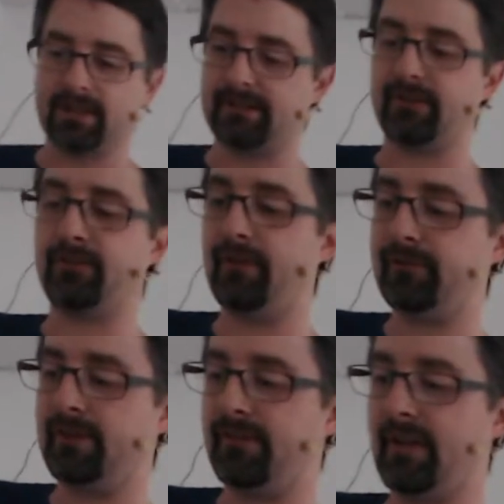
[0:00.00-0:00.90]
we need this
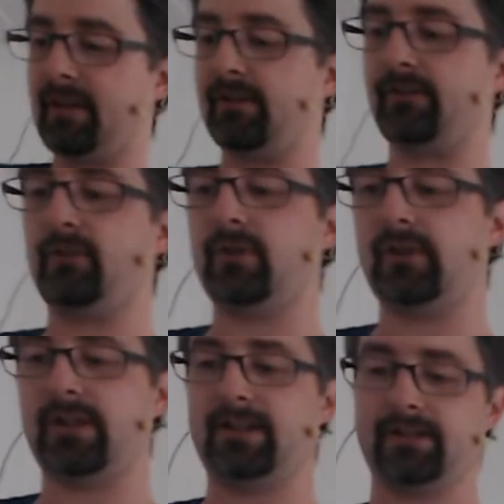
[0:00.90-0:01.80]
15 seconds
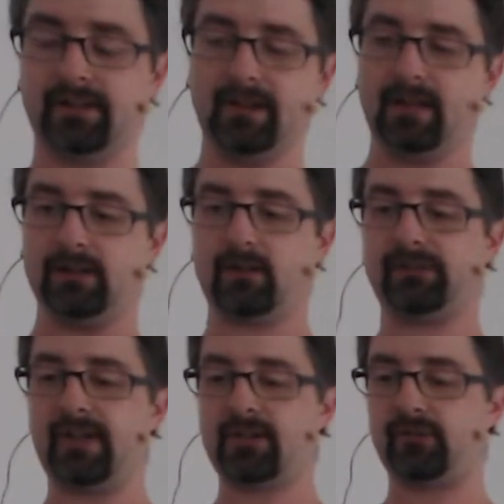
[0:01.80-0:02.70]
for
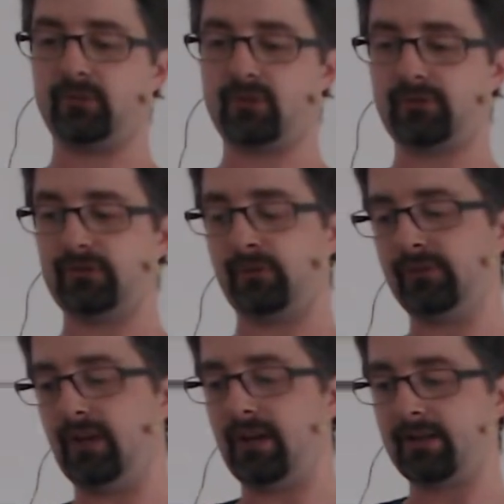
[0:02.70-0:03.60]
Logstash to
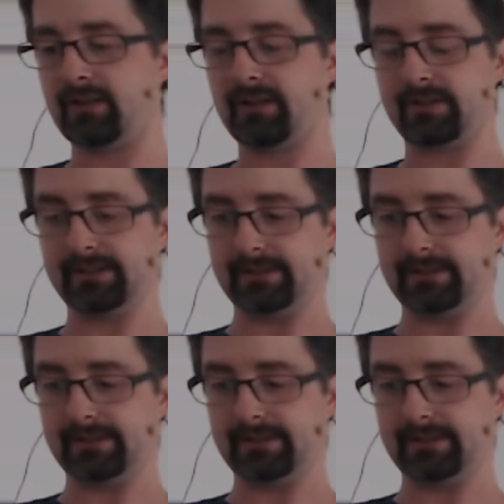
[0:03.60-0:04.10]
start.